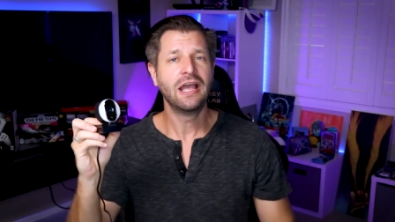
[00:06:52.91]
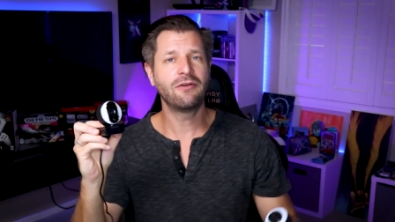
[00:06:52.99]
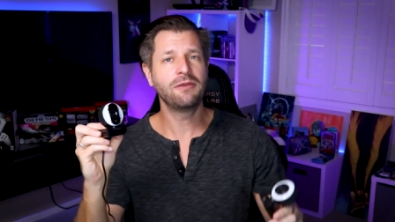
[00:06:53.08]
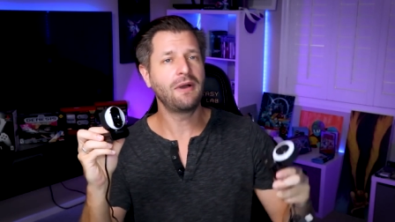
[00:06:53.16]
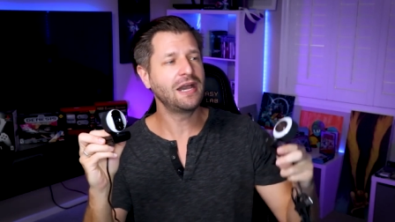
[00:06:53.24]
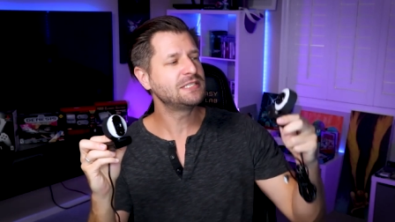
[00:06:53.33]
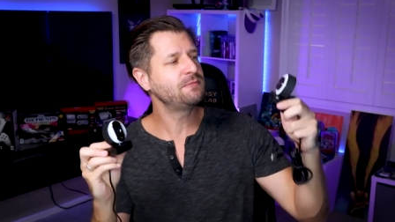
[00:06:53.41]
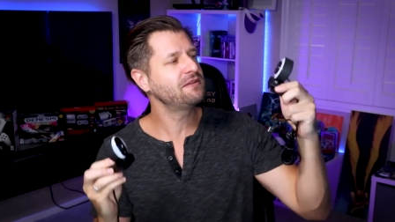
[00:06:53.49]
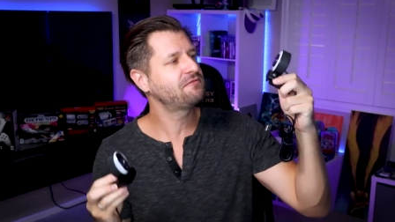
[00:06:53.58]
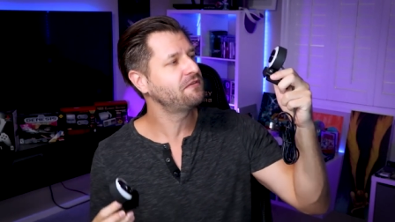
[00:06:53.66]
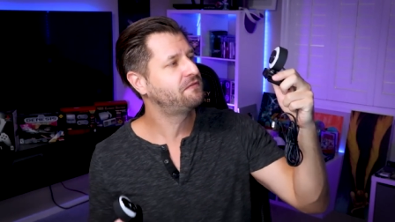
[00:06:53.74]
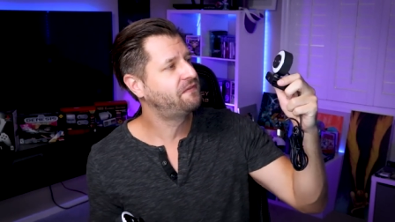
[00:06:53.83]
It reminds me
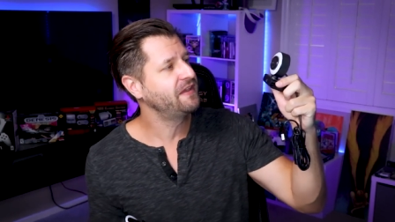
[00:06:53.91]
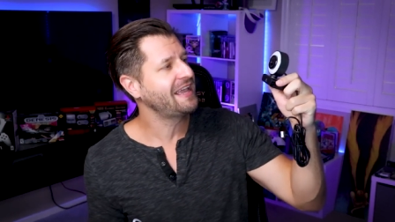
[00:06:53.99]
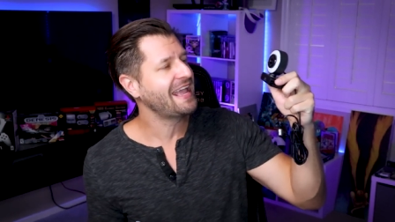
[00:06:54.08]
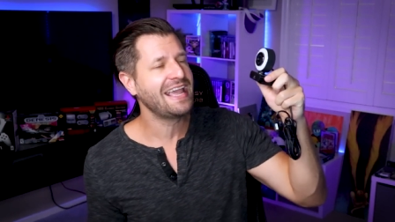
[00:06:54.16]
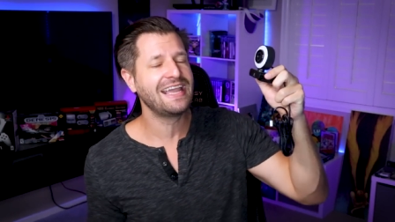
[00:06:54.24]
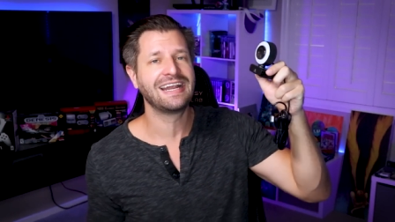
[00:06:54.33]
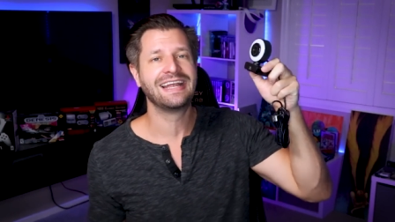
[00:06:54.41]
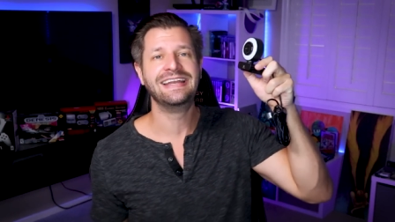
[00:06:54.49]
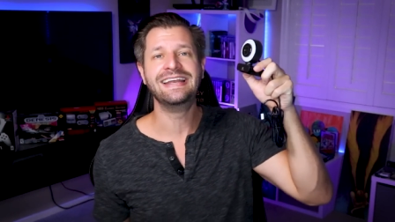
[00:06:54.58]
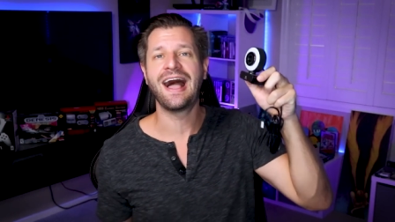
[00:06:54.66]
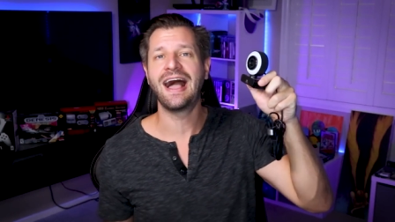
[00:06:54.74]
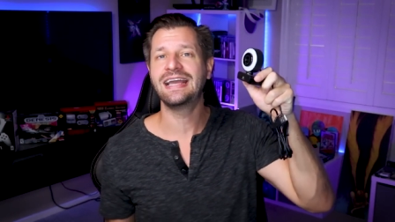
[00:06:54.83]
of the Vitade
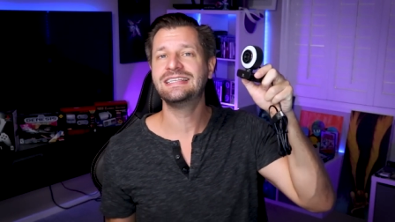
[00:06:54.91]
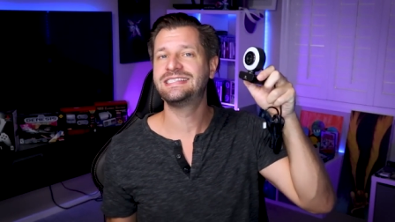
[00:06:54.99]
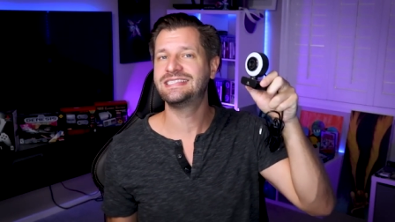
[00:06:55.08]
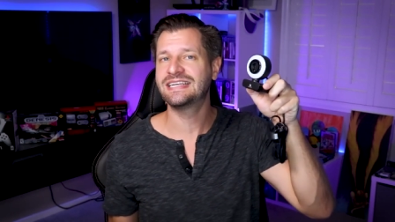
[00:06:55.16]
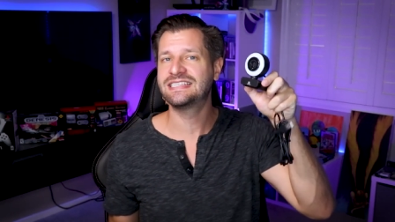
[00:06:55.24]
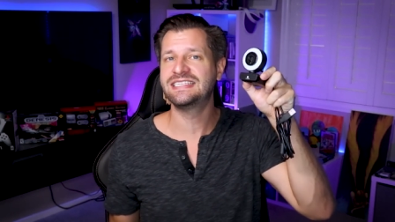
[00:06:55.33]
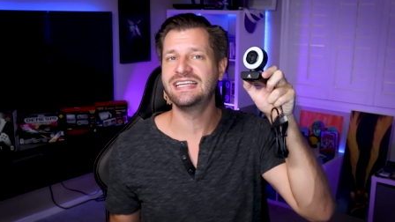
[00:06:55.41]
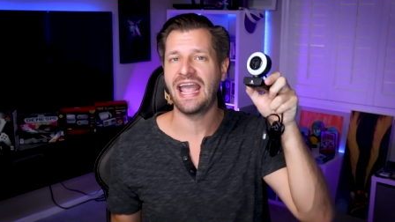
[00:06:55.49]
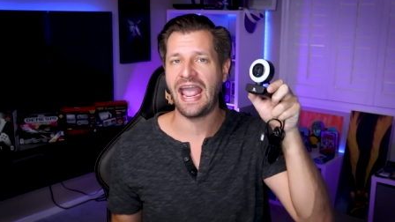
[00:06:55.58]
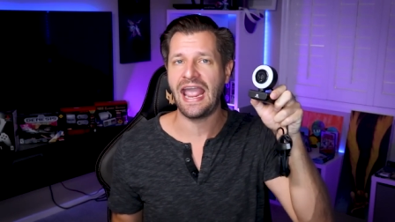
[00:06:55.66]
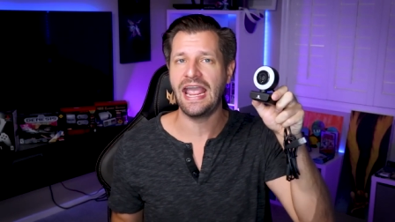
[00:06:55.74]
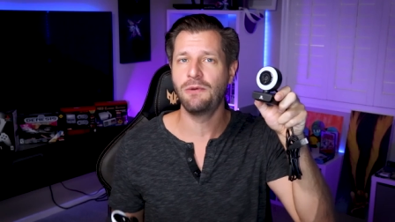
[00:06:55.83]

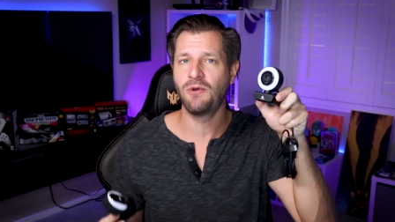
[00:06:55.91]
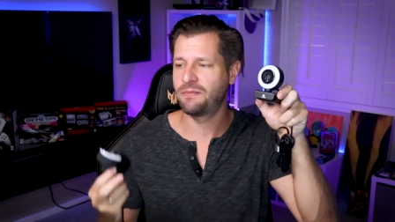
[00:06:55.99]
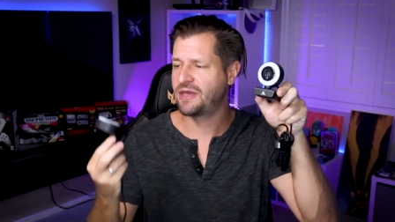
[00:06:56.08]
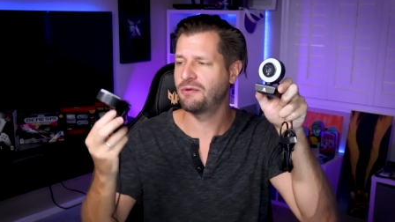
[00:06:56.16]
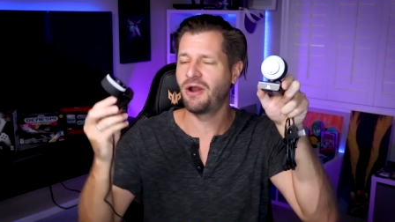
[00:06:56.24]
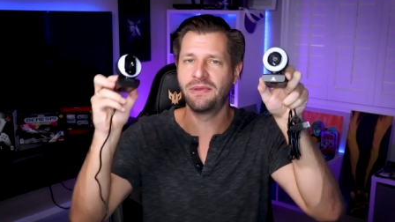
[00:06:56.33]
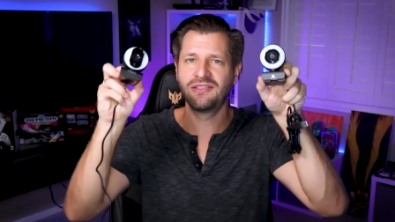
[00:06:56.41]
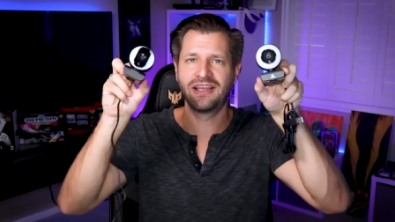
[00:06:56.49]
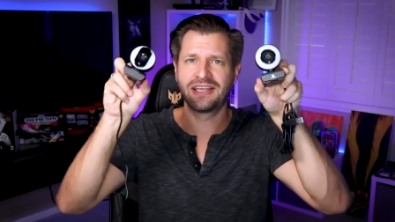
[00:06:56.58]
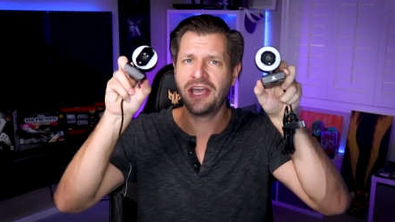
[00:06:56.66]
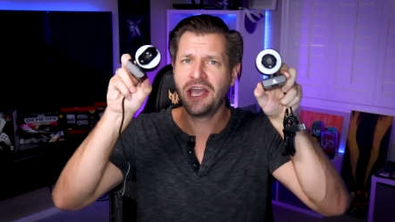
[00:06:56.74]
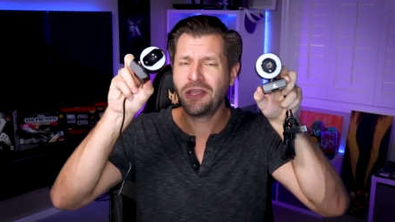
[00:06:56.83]
960A webcam. I mean,
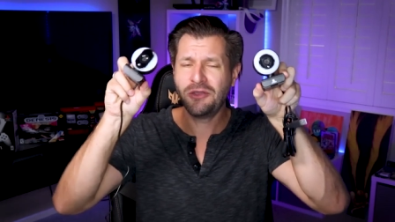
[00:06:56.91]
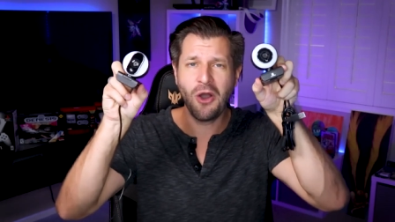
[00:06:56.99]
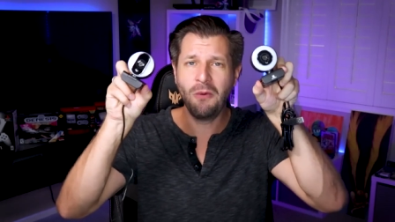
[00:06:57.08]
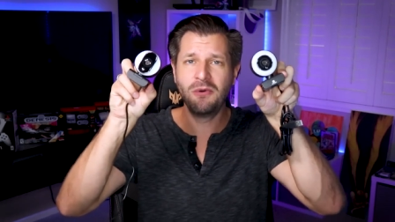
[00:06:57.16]
like, you